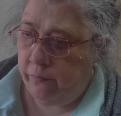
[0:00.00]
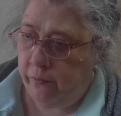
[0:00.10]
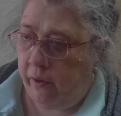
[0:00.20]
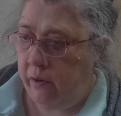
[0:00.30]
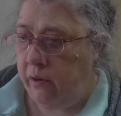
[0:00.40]

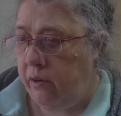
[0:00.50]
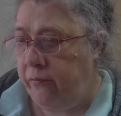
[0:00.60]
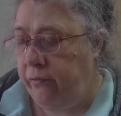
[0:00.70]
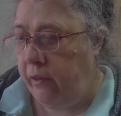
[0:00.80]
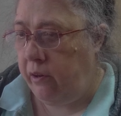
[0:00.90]

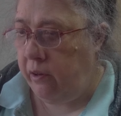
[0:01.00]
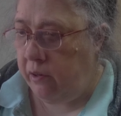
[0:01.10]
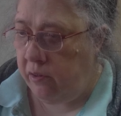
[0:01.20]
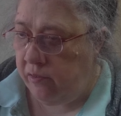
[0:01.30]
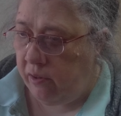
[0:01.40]

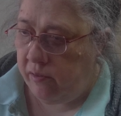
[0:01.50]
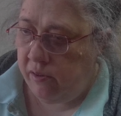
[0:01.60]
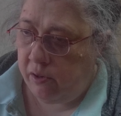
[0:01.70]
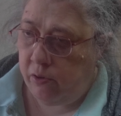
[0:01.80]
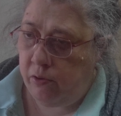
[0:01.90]
Flylady says
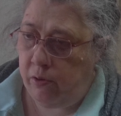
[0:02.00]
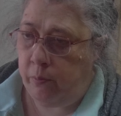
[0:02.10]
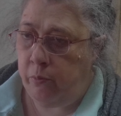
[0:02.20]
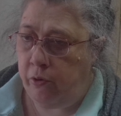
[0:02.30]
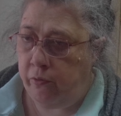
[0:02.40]
either to
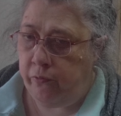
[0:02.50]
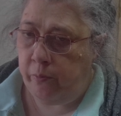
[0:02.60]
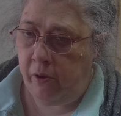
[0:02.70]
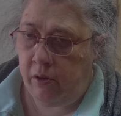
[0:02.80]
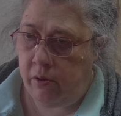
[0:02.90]
move
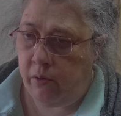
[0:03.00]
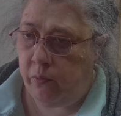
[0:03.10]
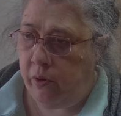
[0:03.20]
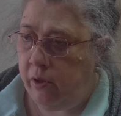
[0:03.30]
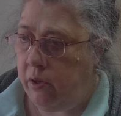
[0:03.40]
them out of the
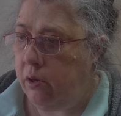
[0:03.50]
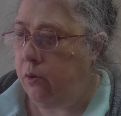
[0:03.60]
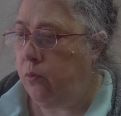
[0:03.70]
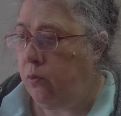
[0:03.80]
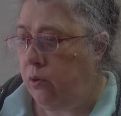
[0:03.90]
way,
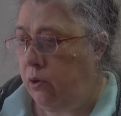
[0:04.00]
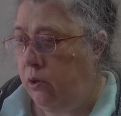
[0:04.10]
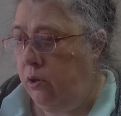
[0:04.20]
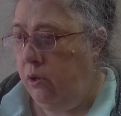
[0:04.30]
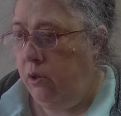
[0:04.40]
or
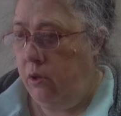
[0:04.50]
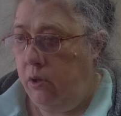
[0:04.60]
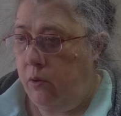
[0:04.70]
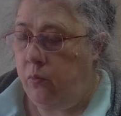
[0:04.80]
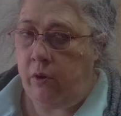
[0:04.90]

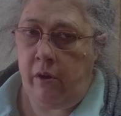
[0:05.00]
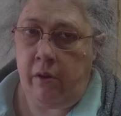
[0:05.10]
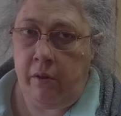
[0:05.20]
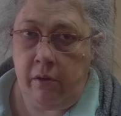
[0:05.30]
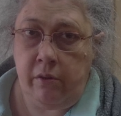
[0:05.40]
what
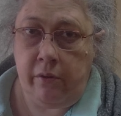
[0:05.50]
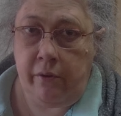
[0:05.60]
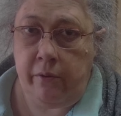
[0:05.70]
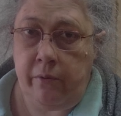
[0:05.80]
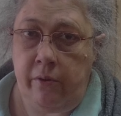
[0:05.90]
I like to
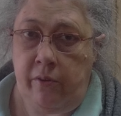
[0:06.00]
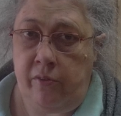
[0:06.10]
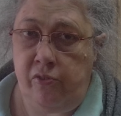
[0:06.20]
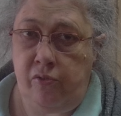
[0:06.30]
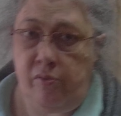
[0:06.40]
do is
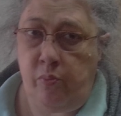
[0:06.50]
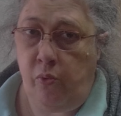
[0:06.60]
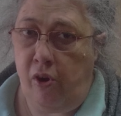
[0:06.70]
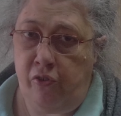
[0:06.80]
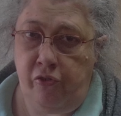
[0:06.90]
just
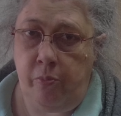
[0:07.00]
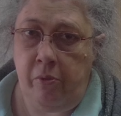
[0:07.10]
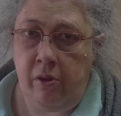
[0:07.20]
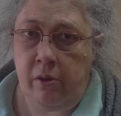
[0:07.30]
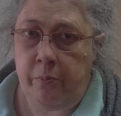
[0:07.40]
wash them
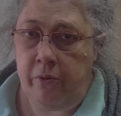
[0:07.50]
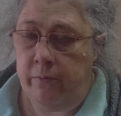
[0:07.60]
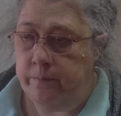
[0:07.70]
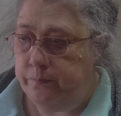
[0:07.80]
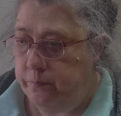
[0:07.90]
up
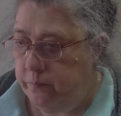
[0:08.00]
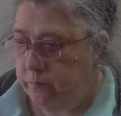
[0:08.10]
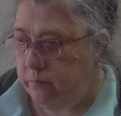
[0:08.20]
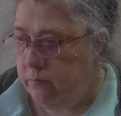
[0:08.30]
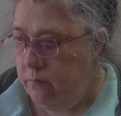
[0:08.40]

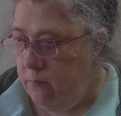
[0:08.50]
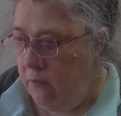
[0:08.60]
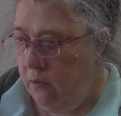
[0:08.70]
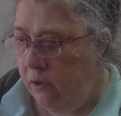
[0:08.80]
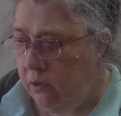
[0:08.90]

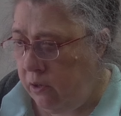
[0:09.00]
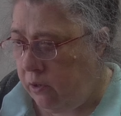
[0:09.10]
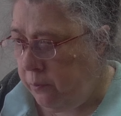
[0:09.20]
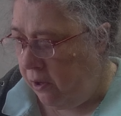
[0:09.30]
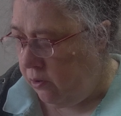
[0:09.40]
and get
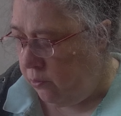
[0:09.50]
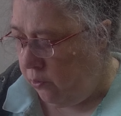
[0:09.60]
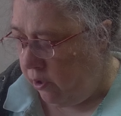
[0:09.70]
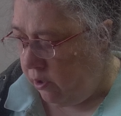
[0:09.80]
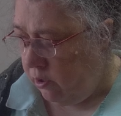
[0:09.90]
them out of the
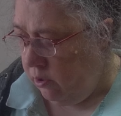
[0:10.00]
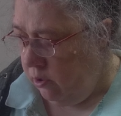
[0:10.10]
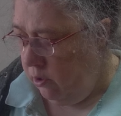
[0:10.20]
way.